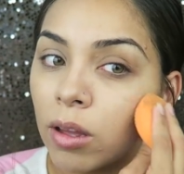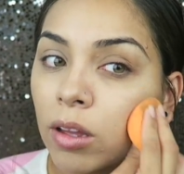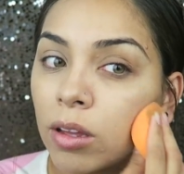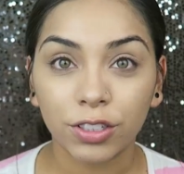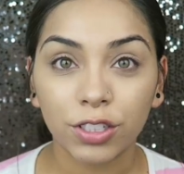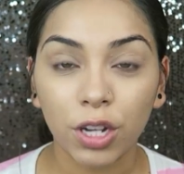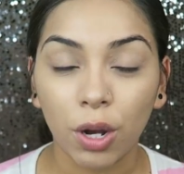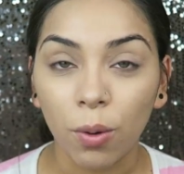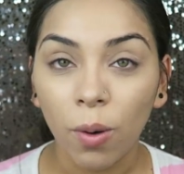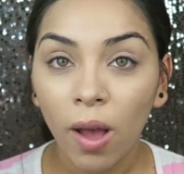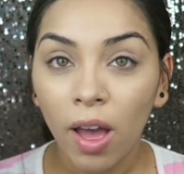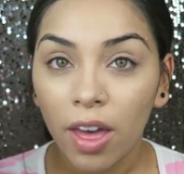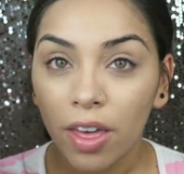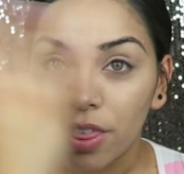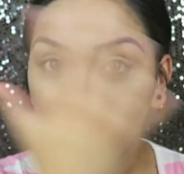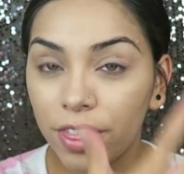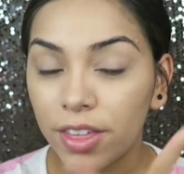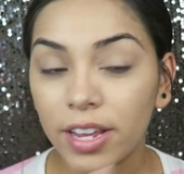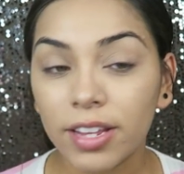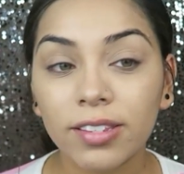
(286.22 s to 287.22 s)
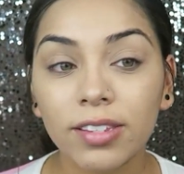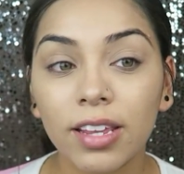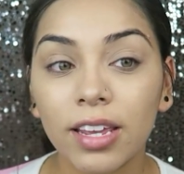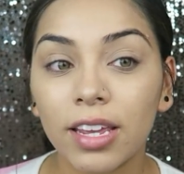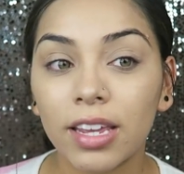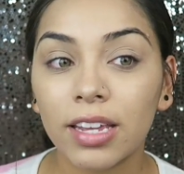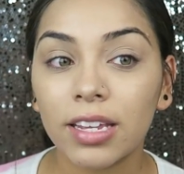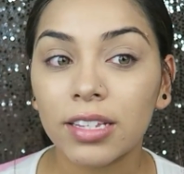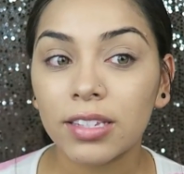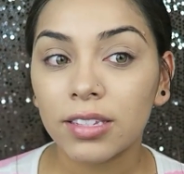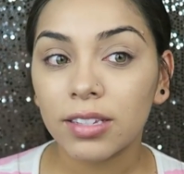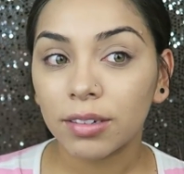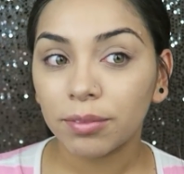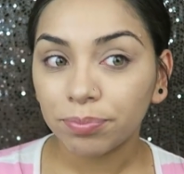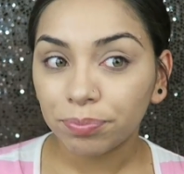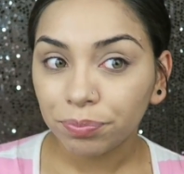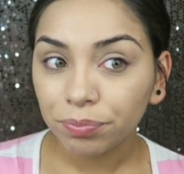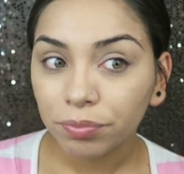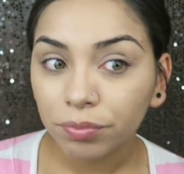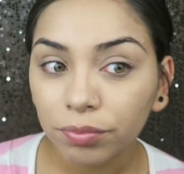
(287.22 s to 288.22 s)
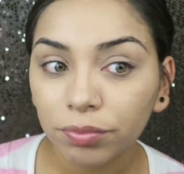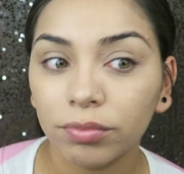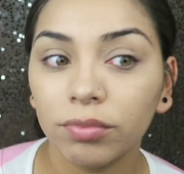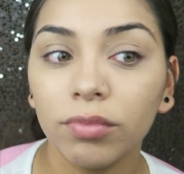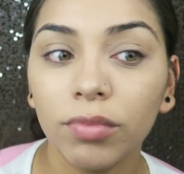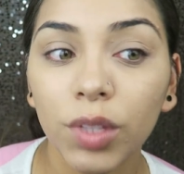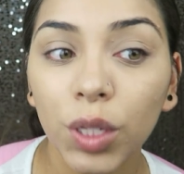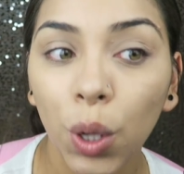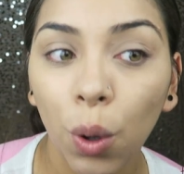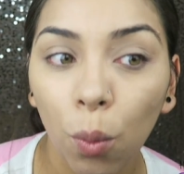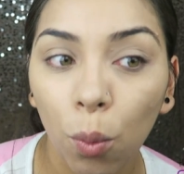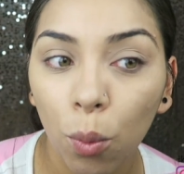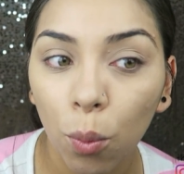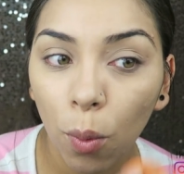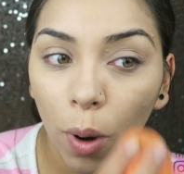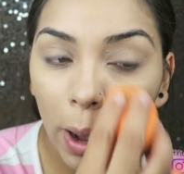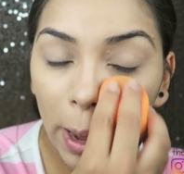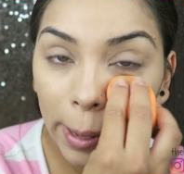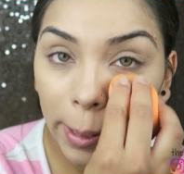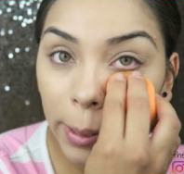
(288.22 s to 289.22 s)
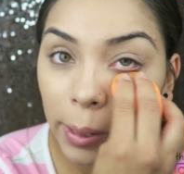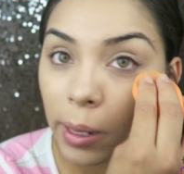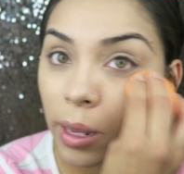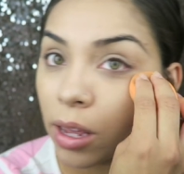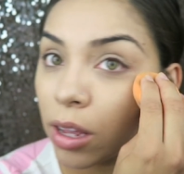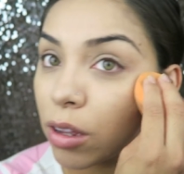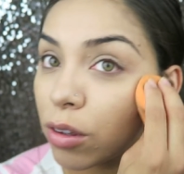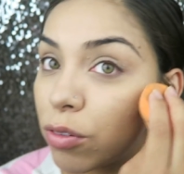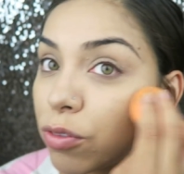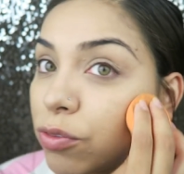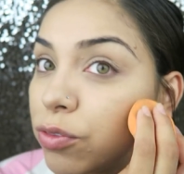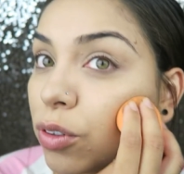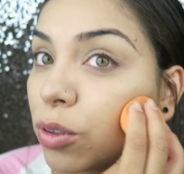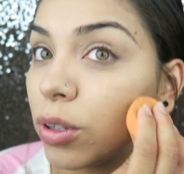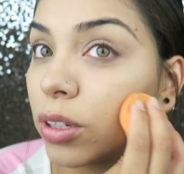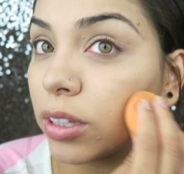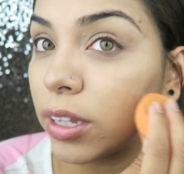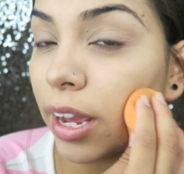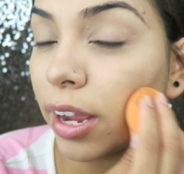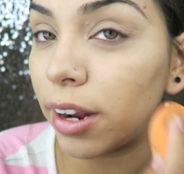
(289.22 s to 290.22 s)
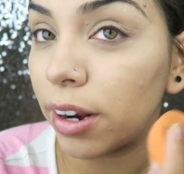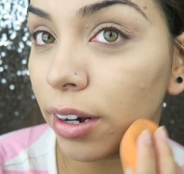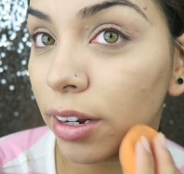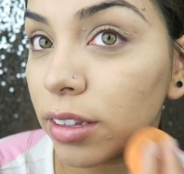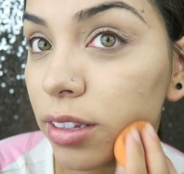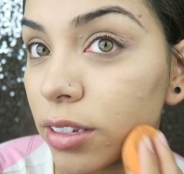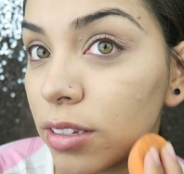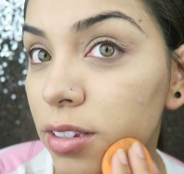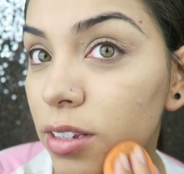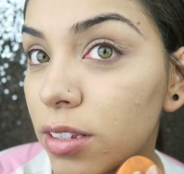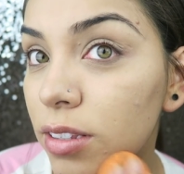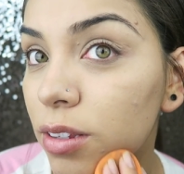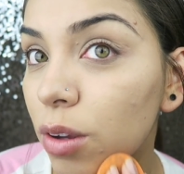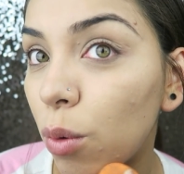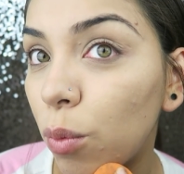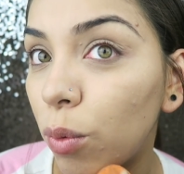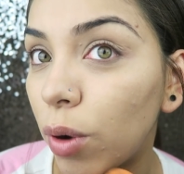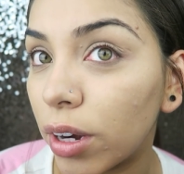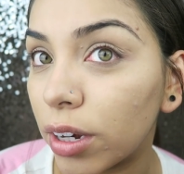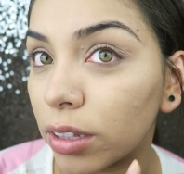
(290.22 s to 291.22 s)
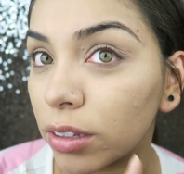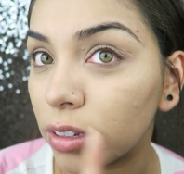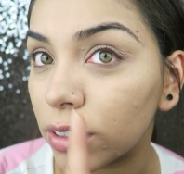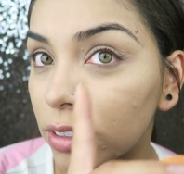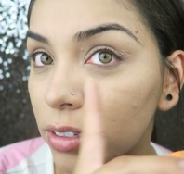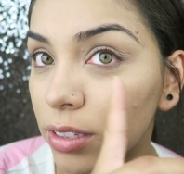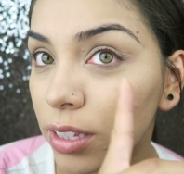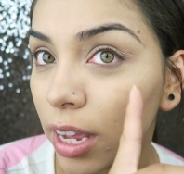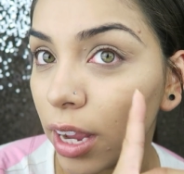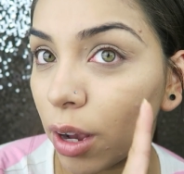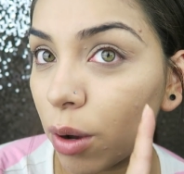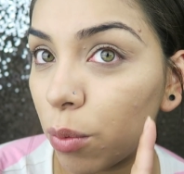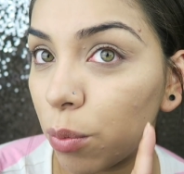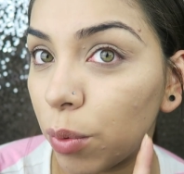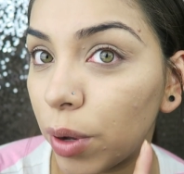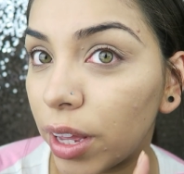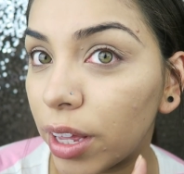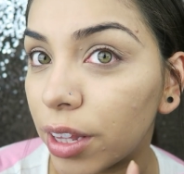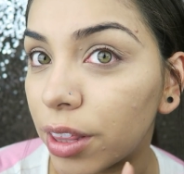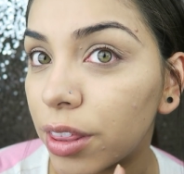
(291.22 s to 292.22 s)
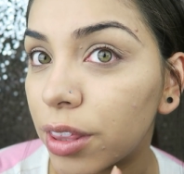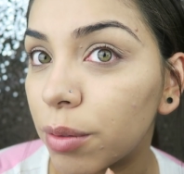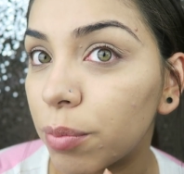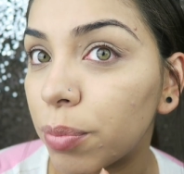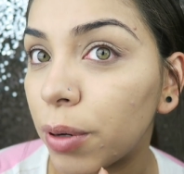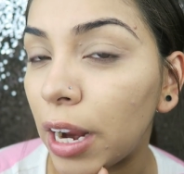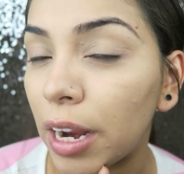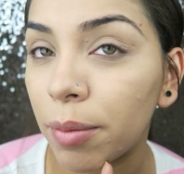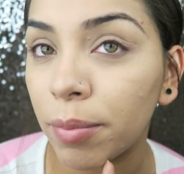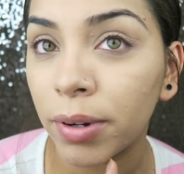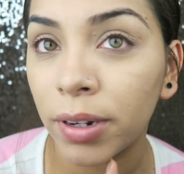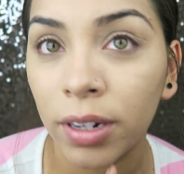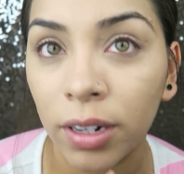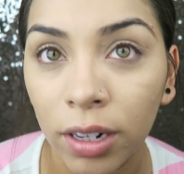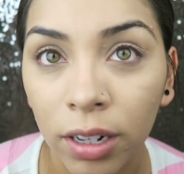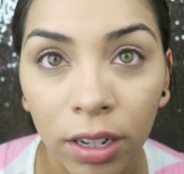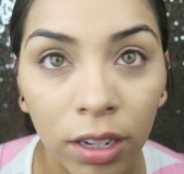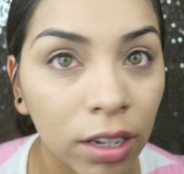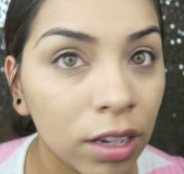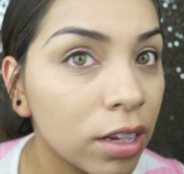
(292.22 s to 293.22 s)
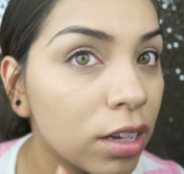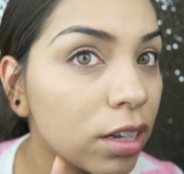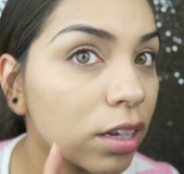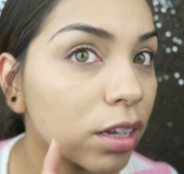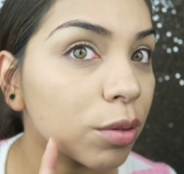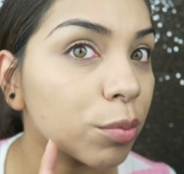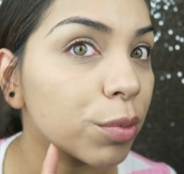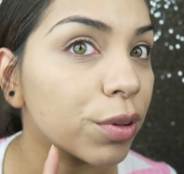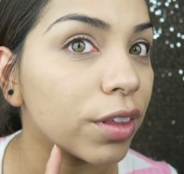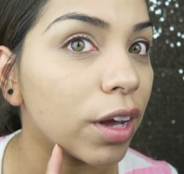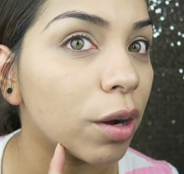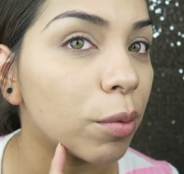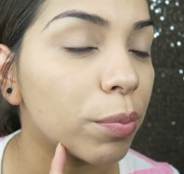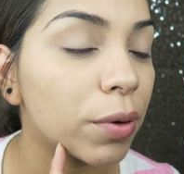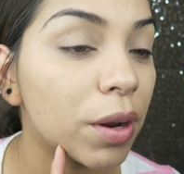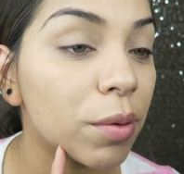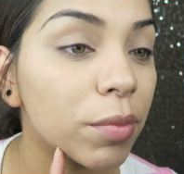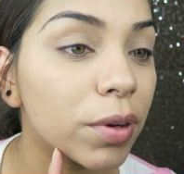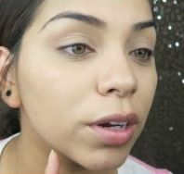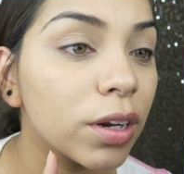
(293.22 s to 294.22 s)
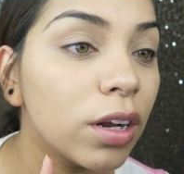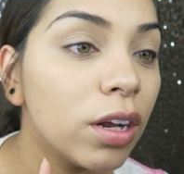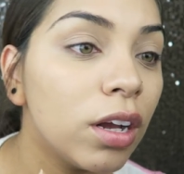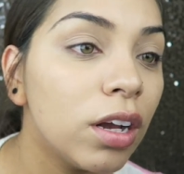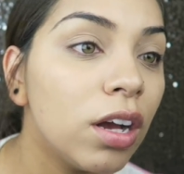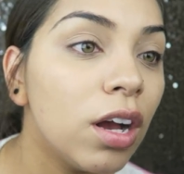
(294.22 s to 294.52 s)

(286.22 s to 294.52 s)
So this is one full layer and this is what it looks like with primer and without primer